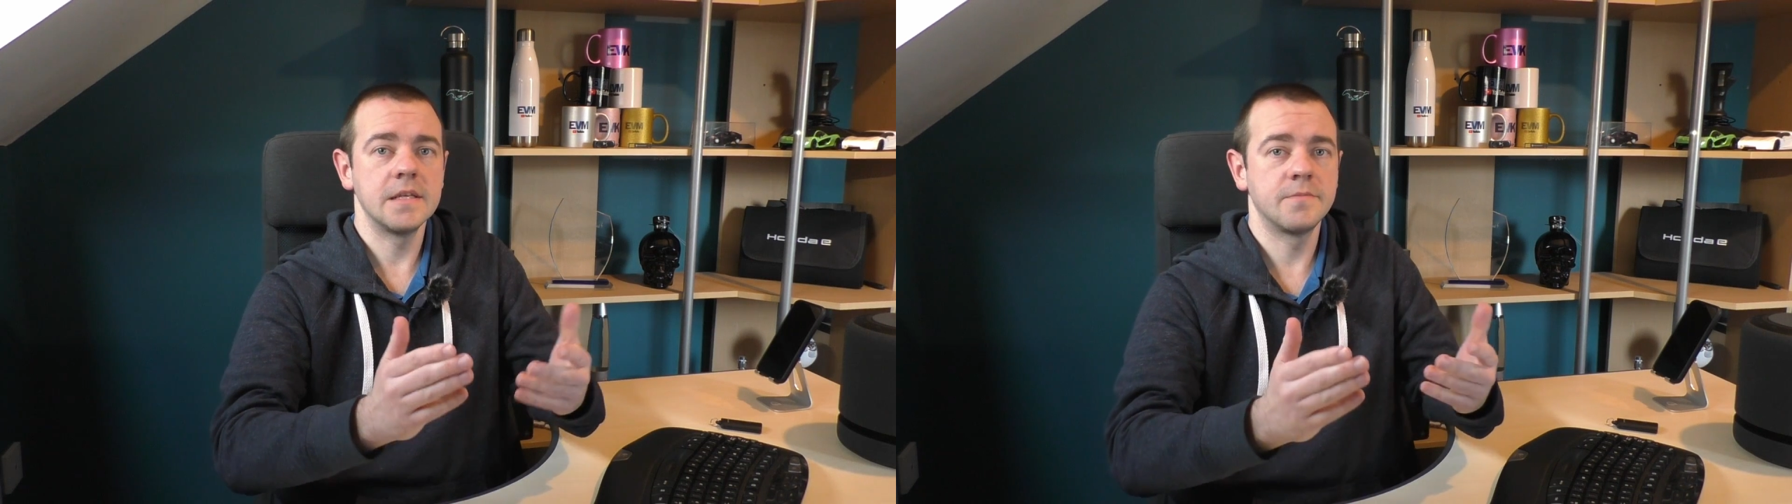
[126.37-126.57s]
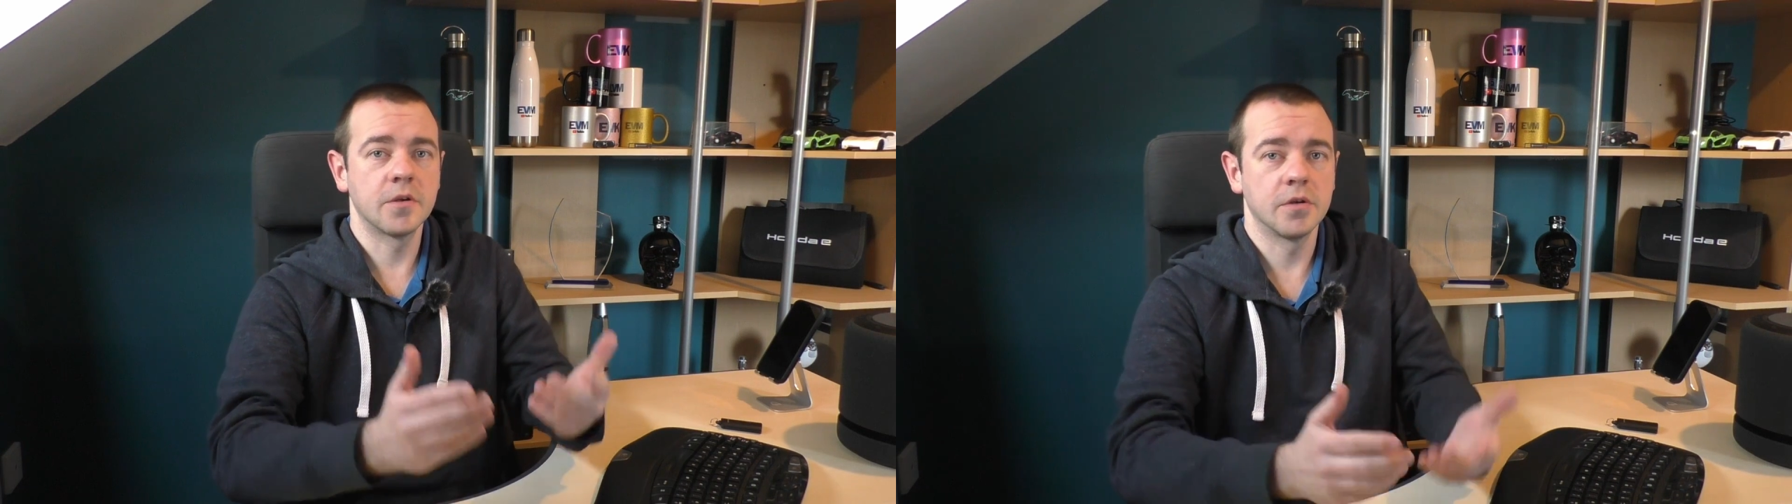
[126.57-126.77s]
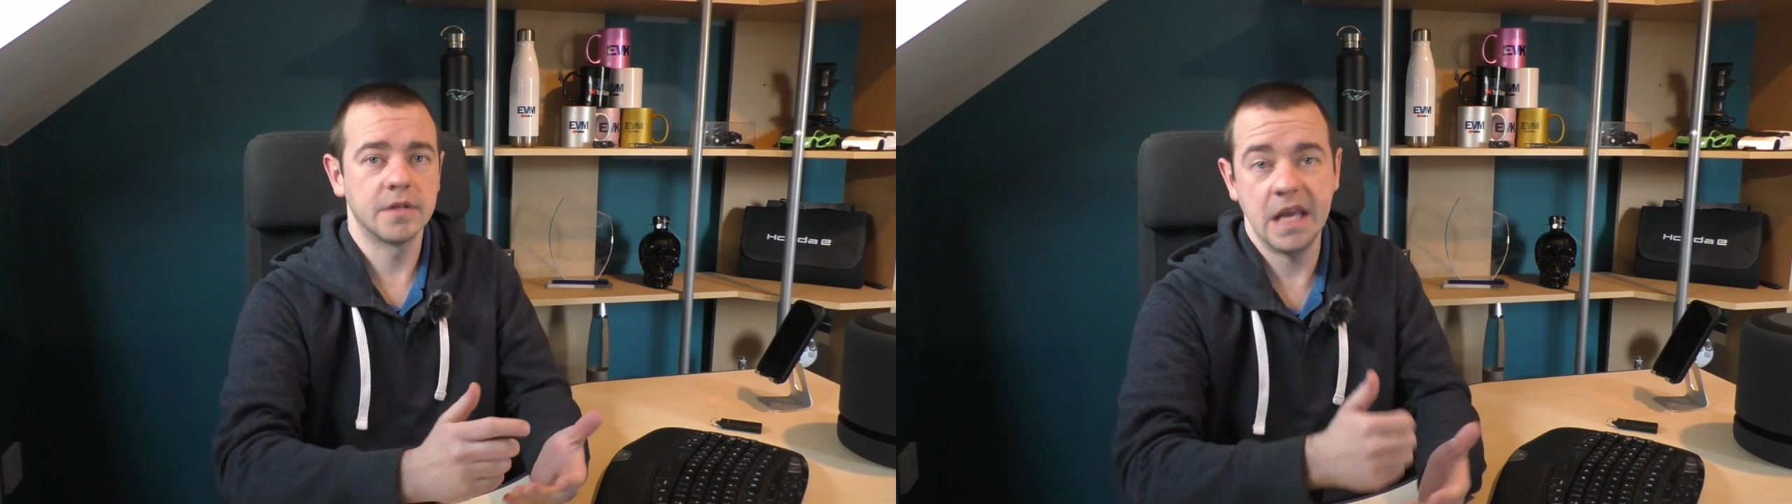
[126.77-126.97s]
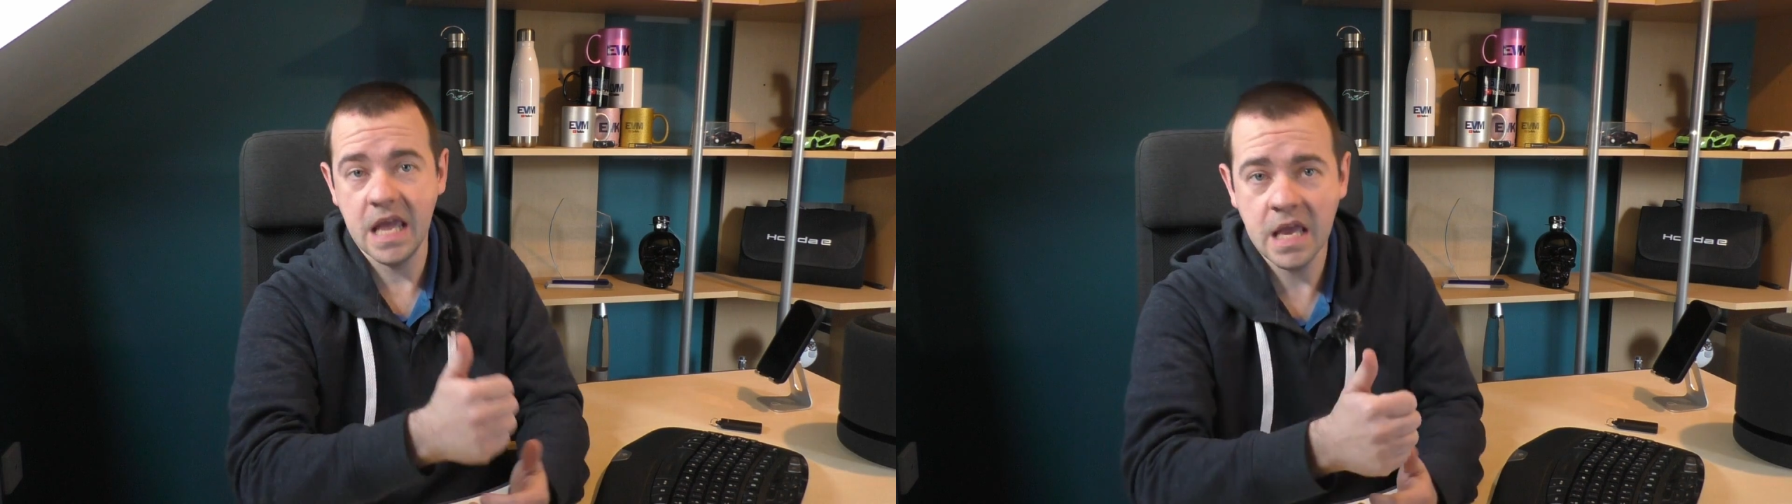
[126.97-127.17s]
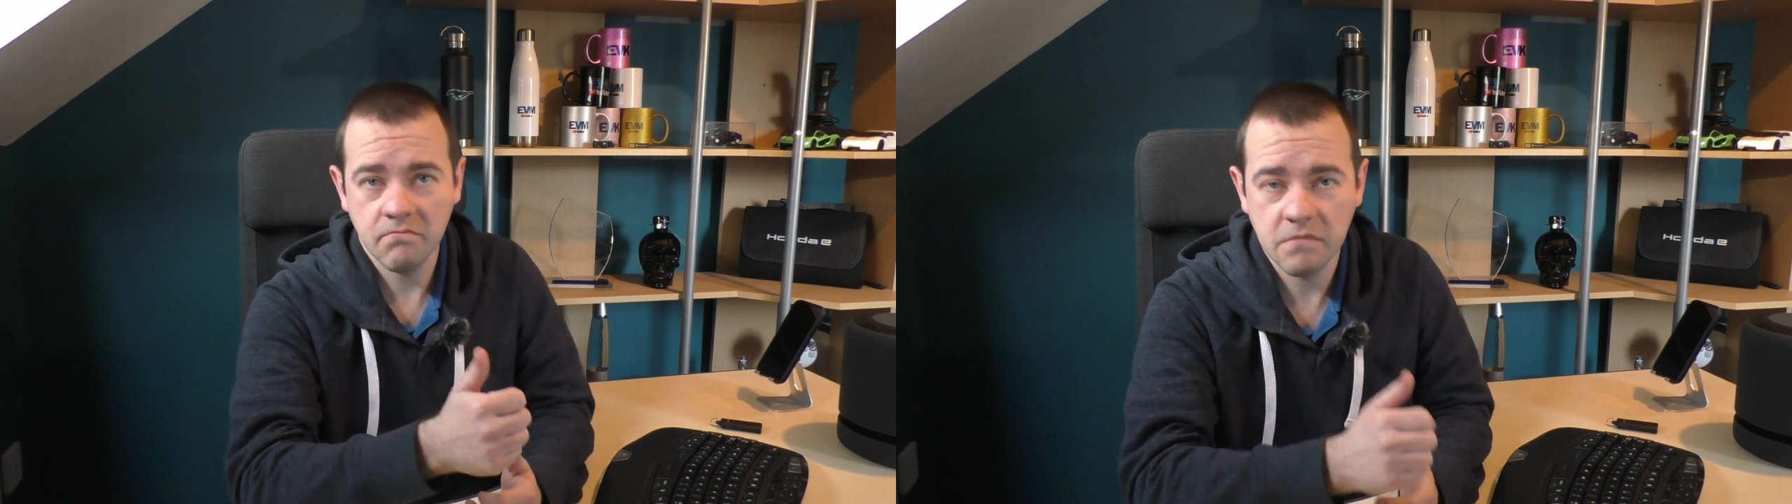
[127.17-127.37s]
is because
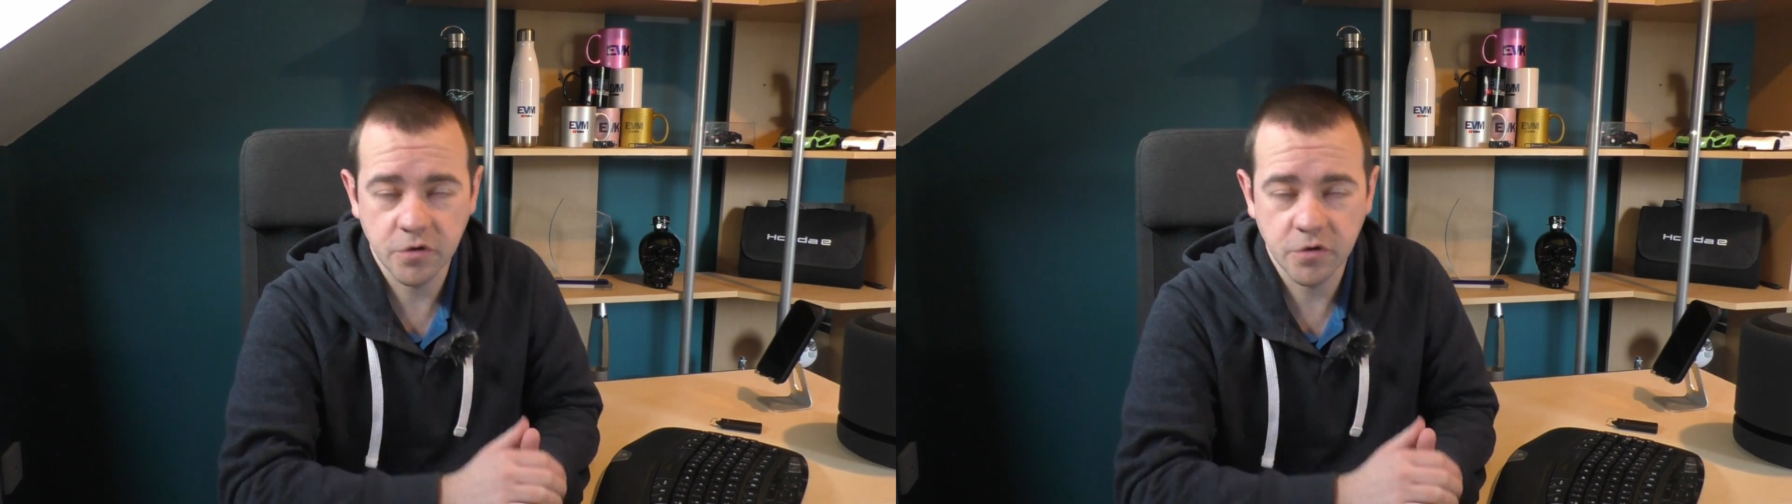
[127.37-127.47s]
A,